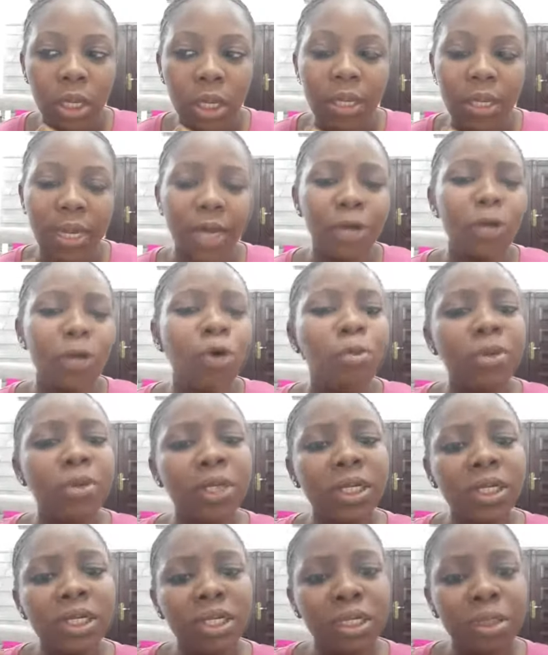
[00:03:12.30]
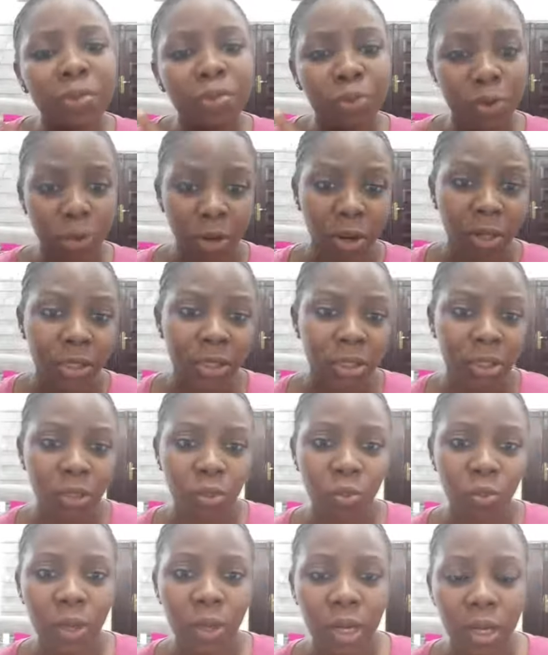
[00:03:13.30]
they had home cleaning products
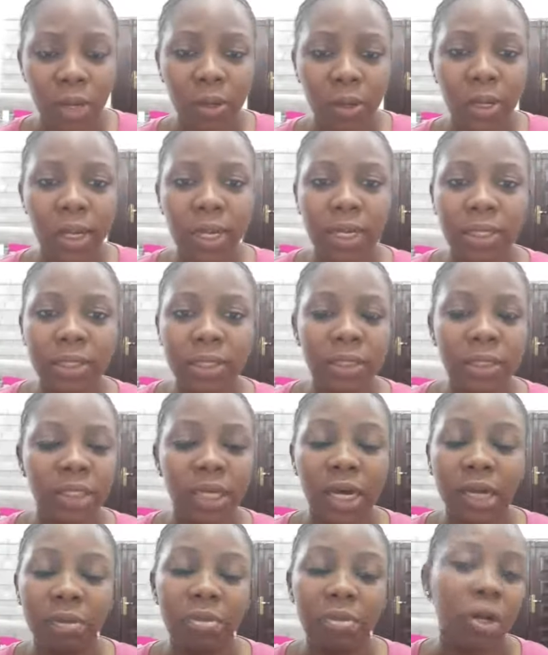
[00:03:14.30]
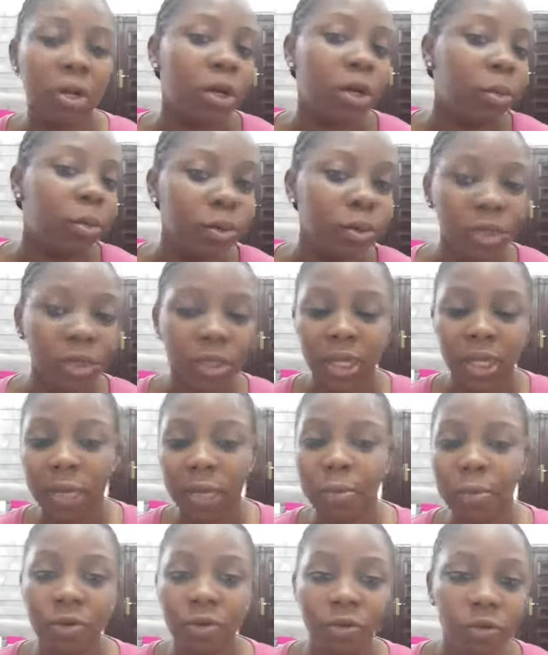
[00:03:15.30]
as well, and they had makeup products, they
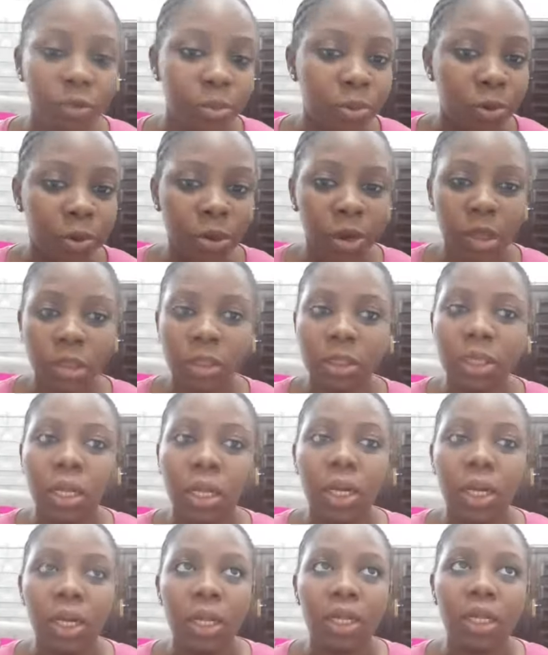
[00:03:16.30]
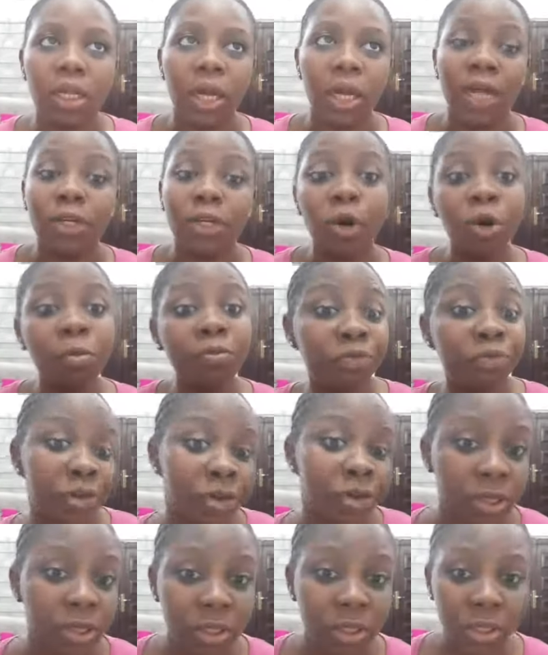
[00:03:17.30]
had perfume products, they had home
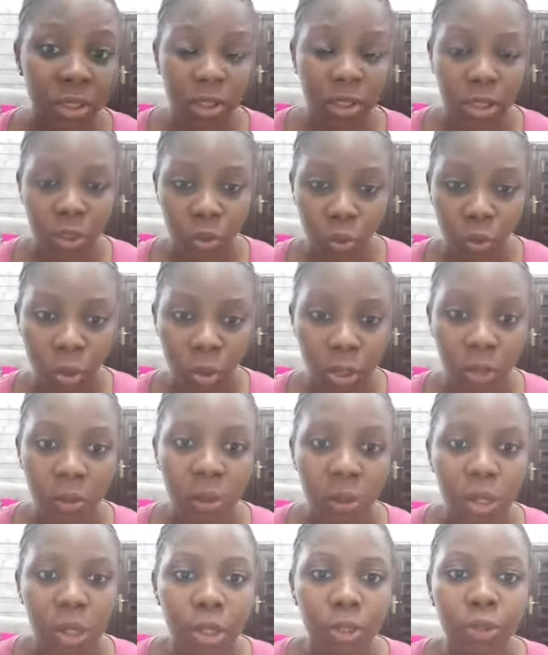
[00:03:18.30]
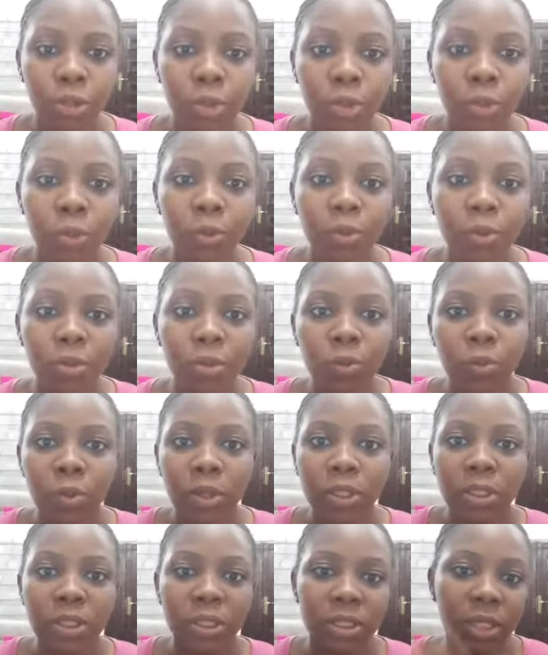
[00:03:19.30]
fragrances as well. So it
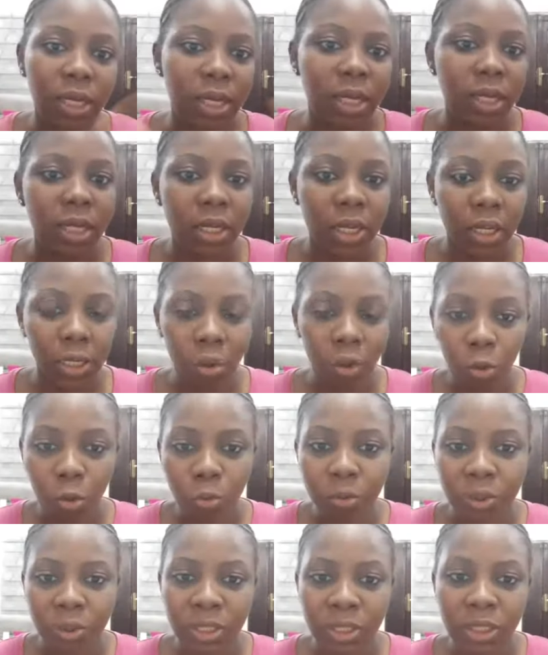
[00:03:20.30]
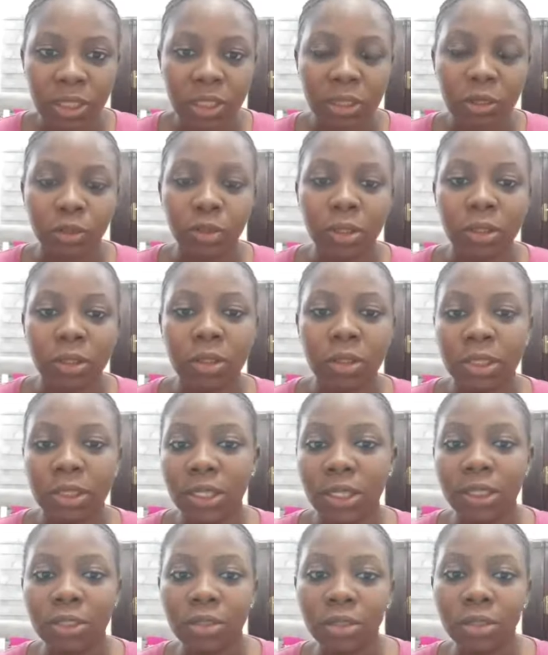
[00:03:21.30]
was like a whole business. You could
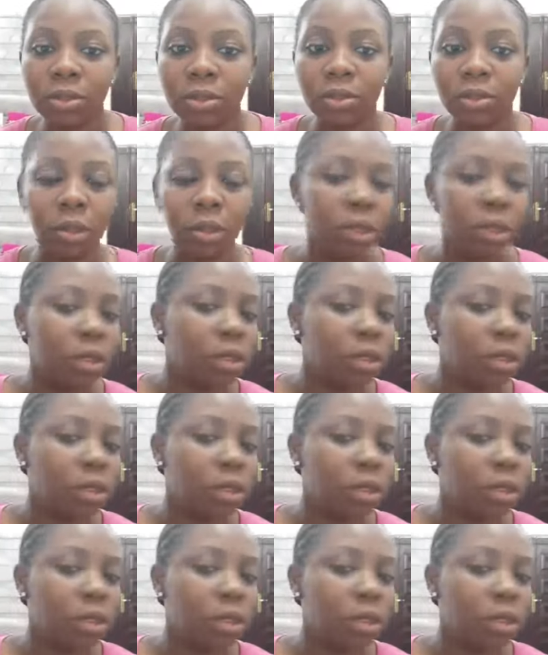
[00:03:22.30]
decide to